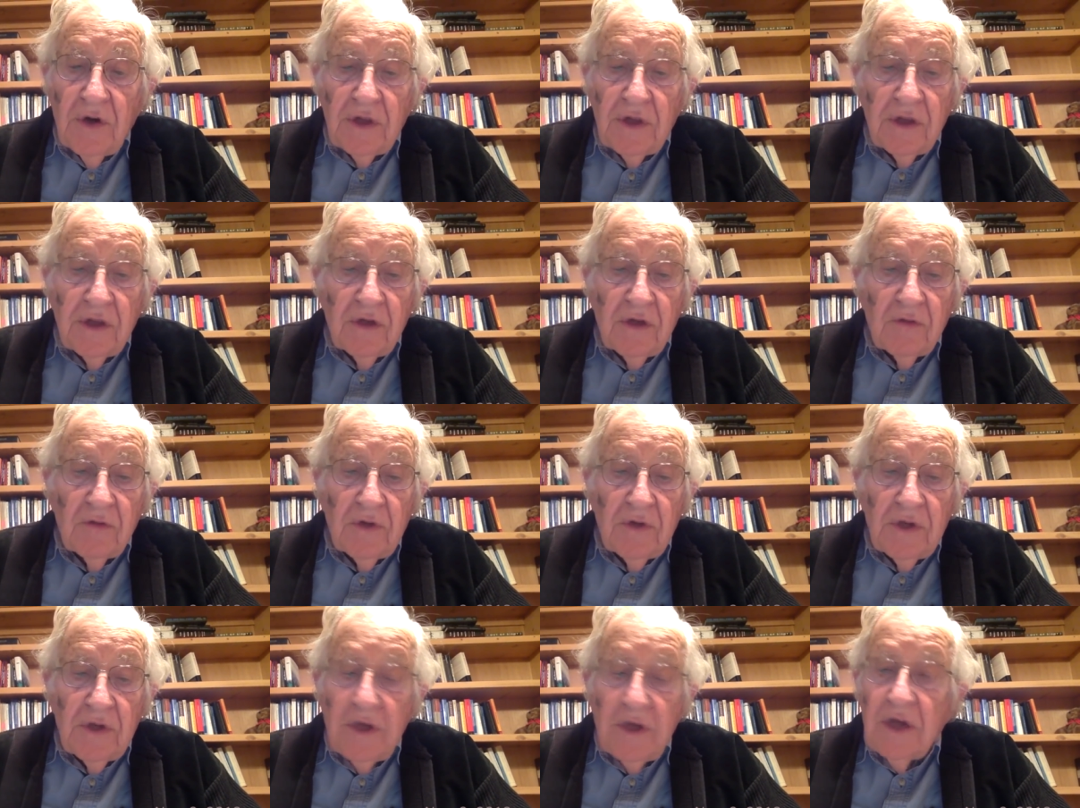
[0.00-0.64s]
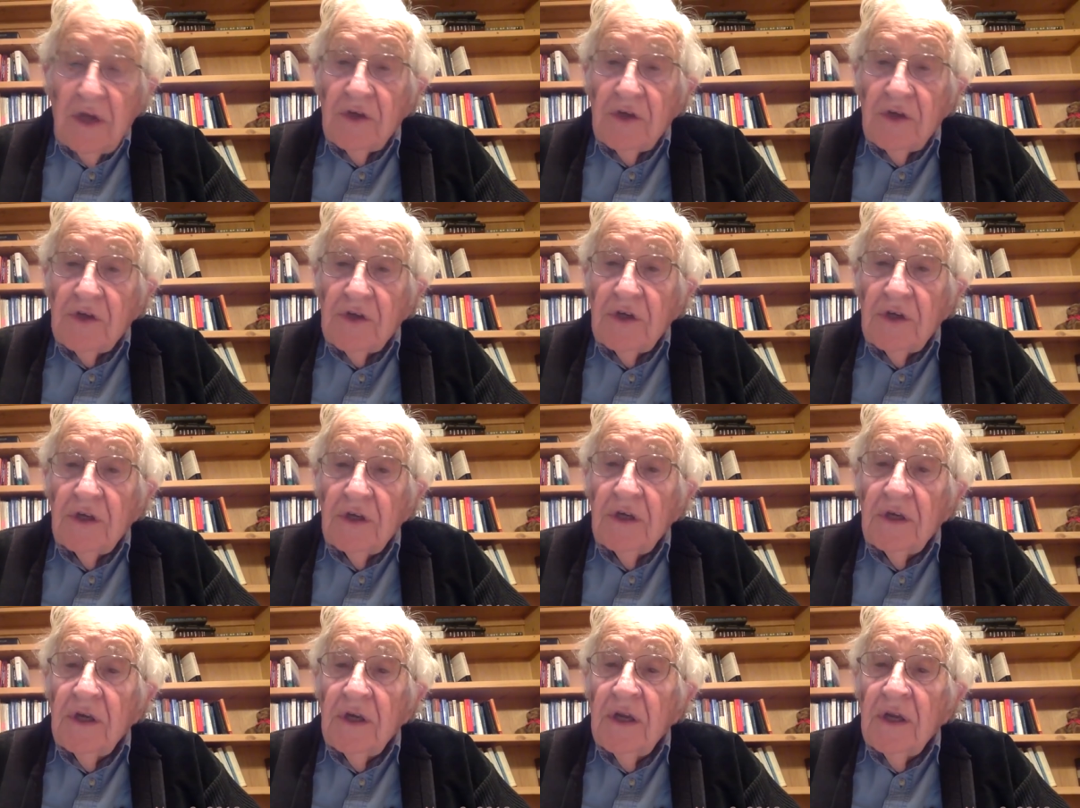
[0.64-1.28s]
retention
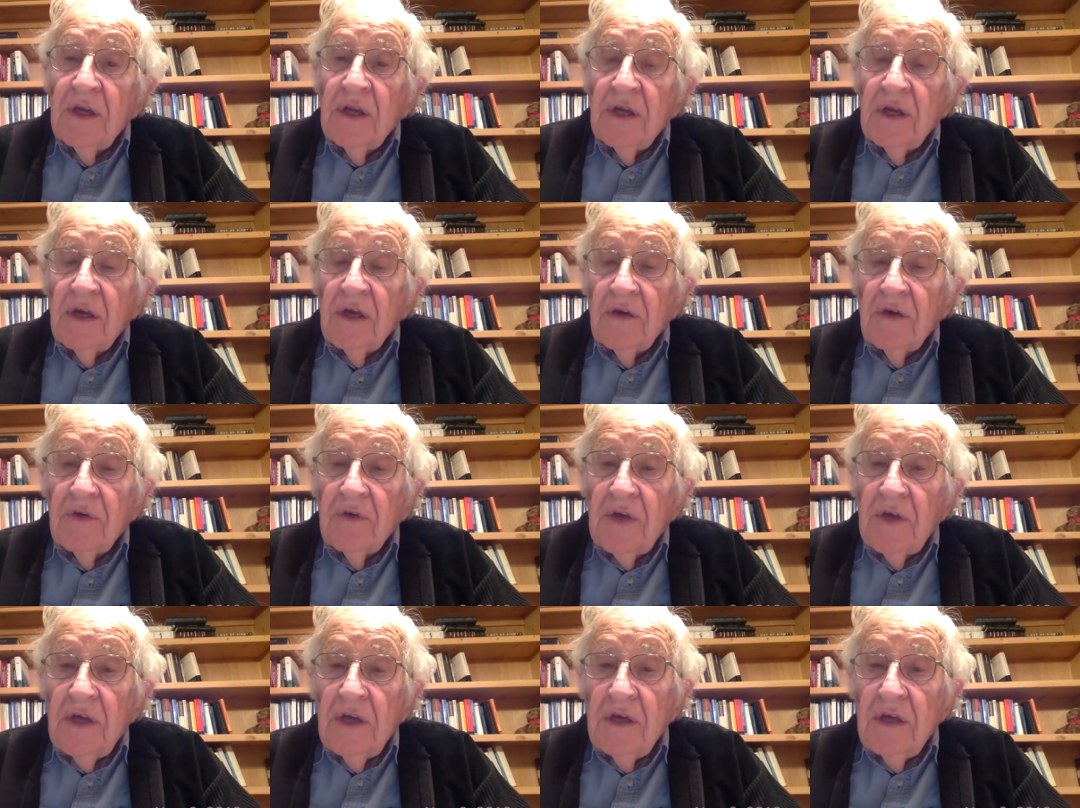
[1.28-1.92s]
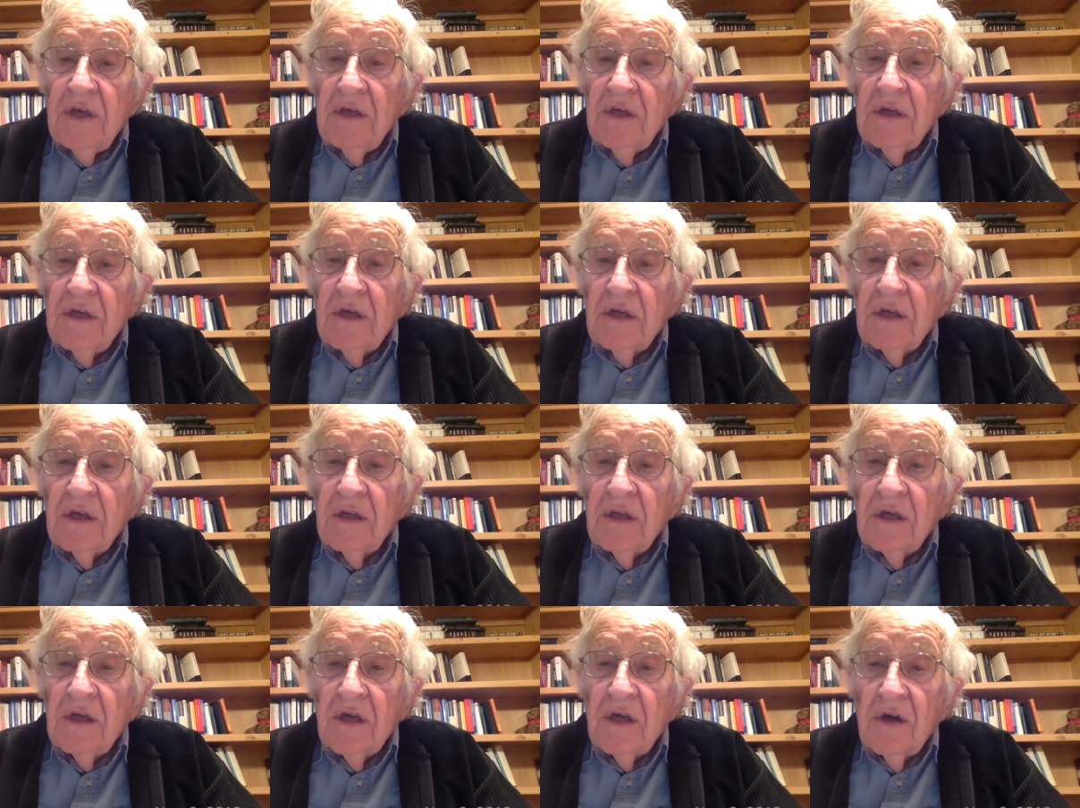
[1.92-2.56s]
of heat in
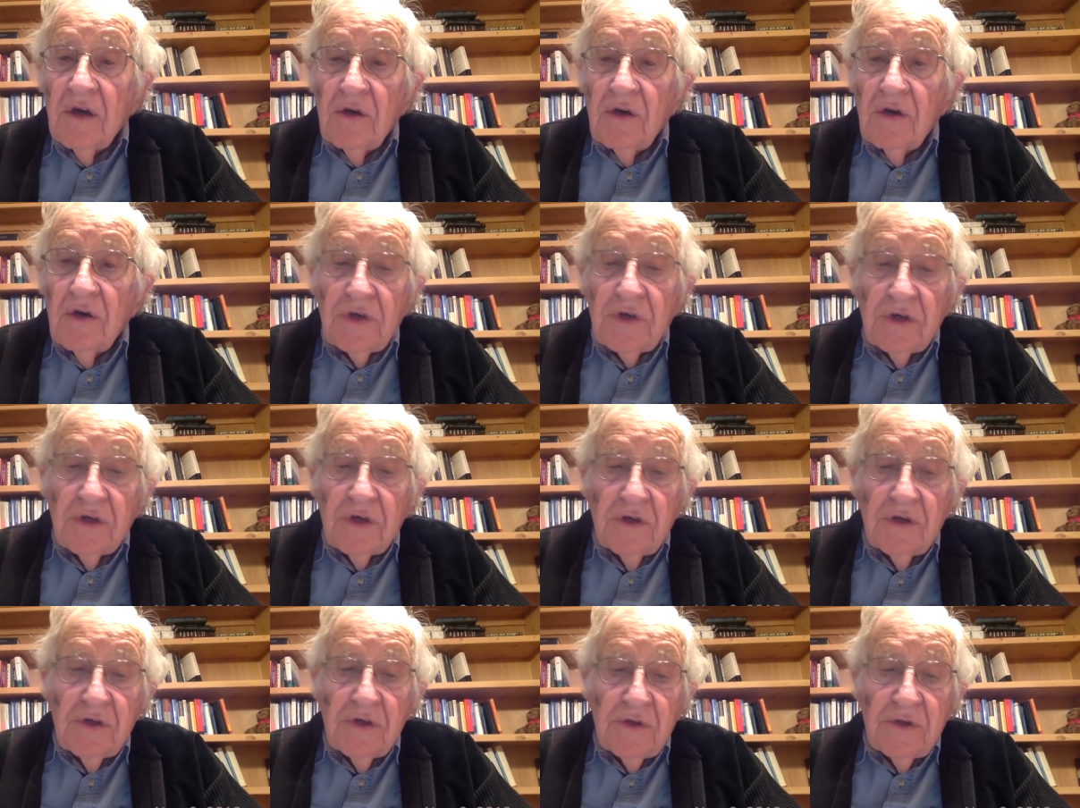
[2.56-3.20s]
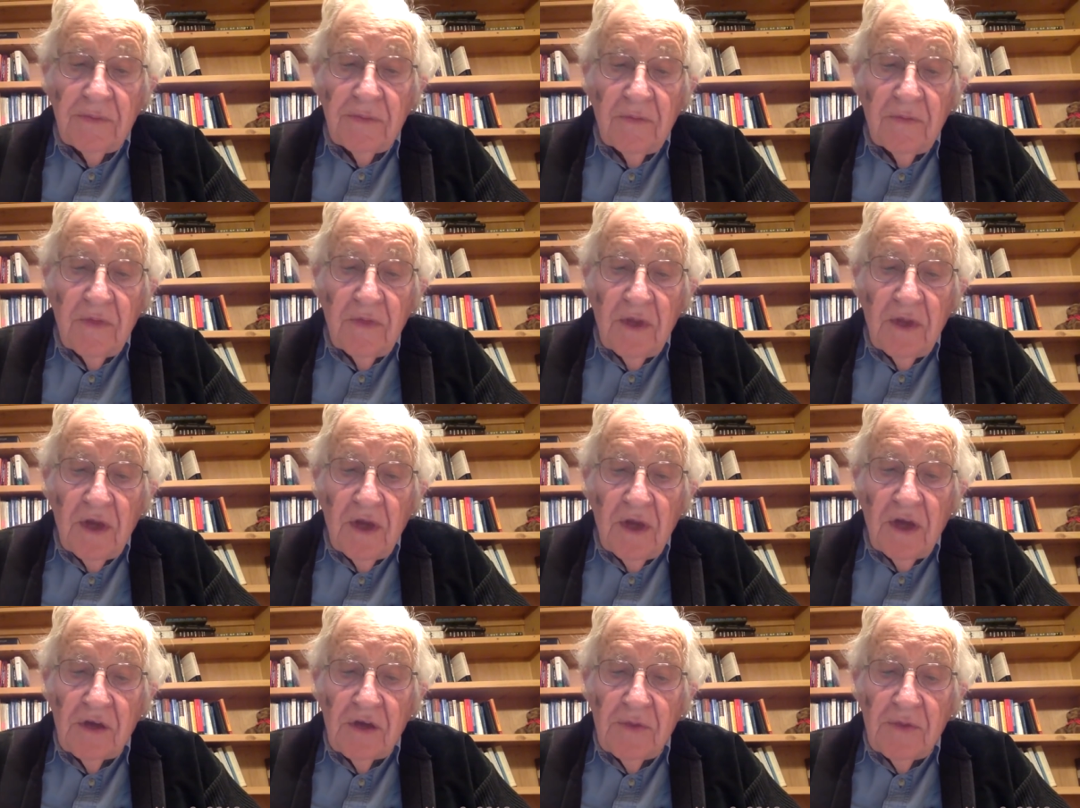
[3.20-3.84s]
the oceans
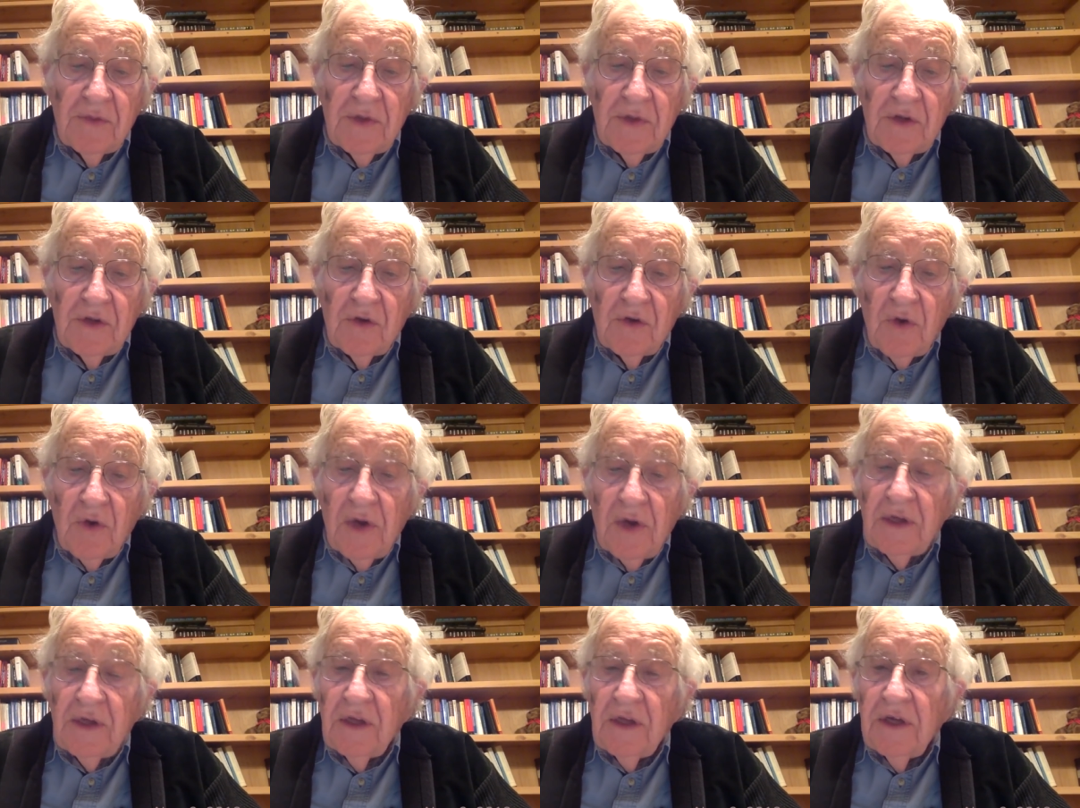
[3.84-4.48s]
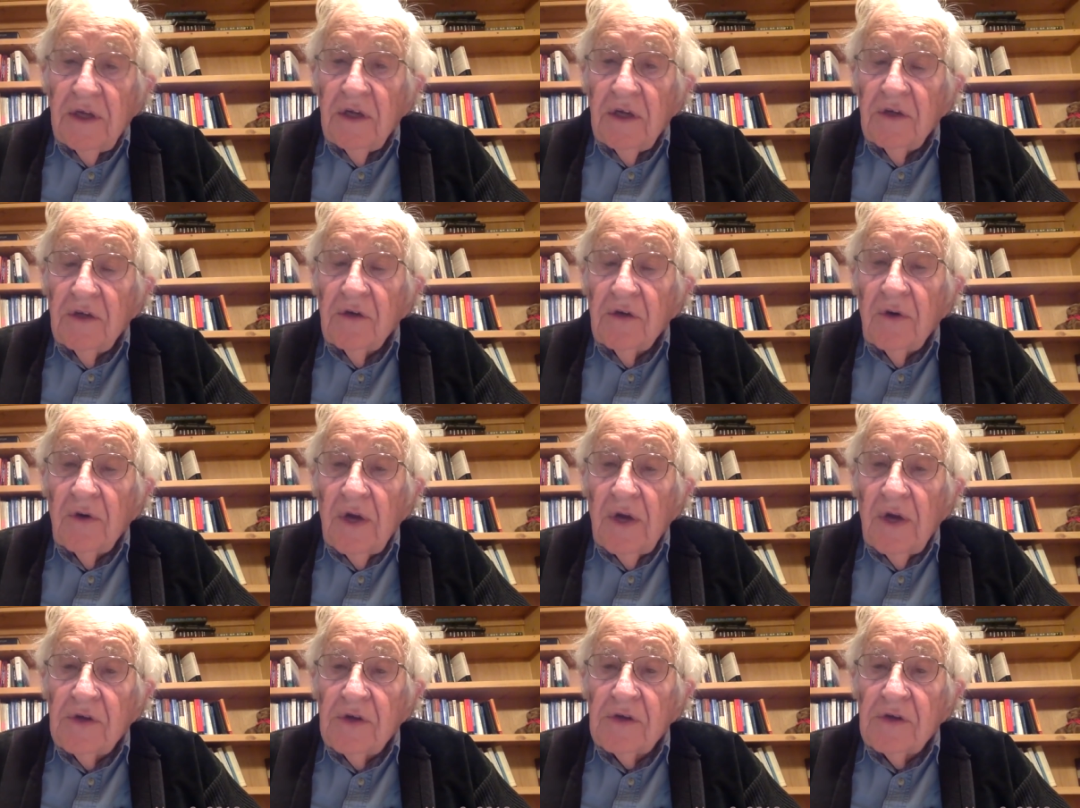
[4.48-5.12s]
has been greatly
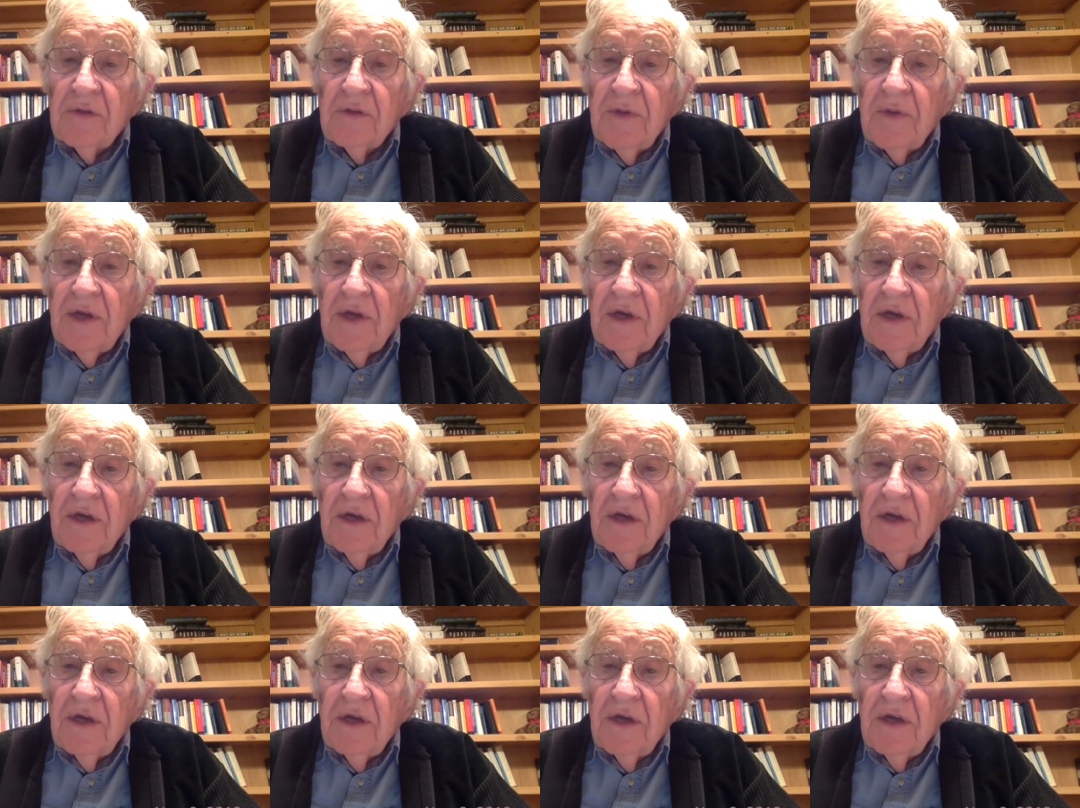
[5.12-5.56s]
underestimated,